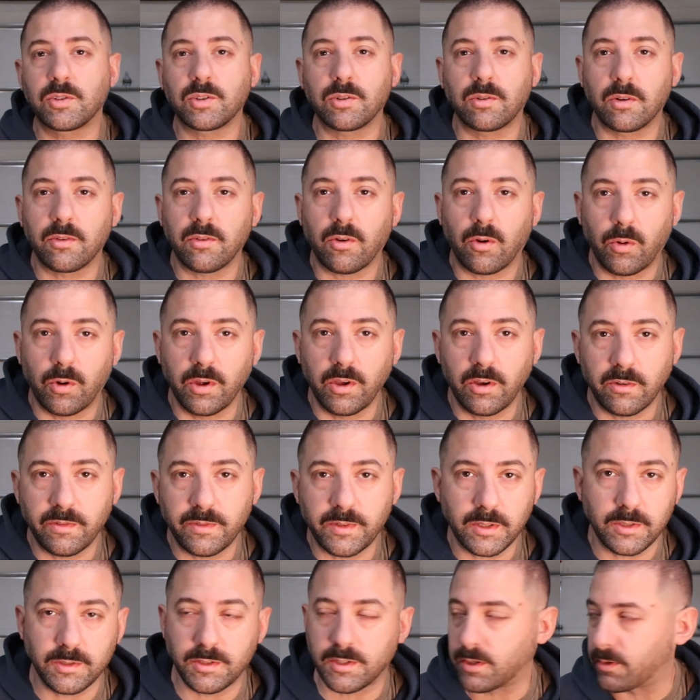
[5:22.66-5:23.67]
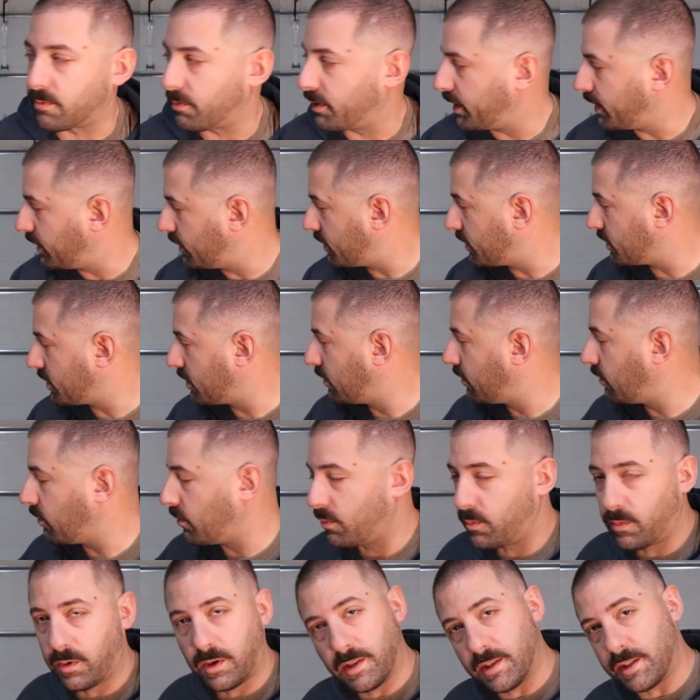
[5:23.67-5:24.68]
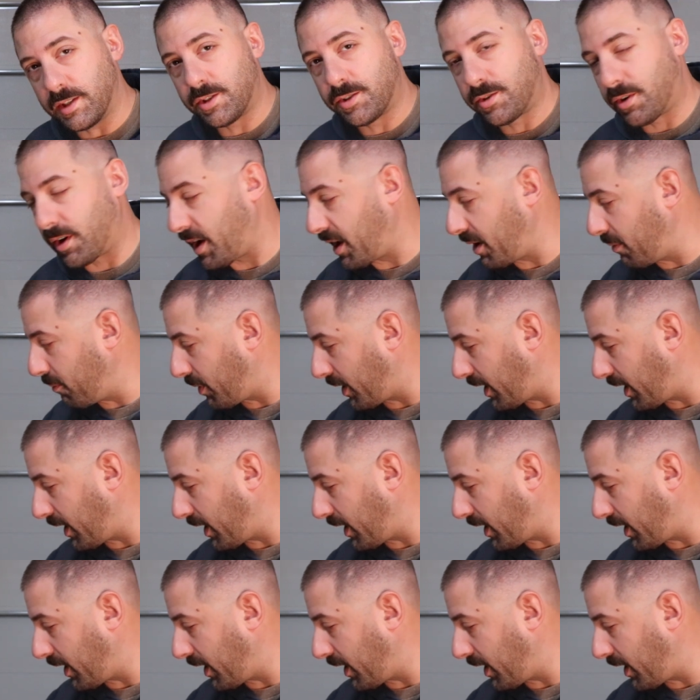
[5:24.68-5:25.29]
sort of oil filter wrench, one of these drain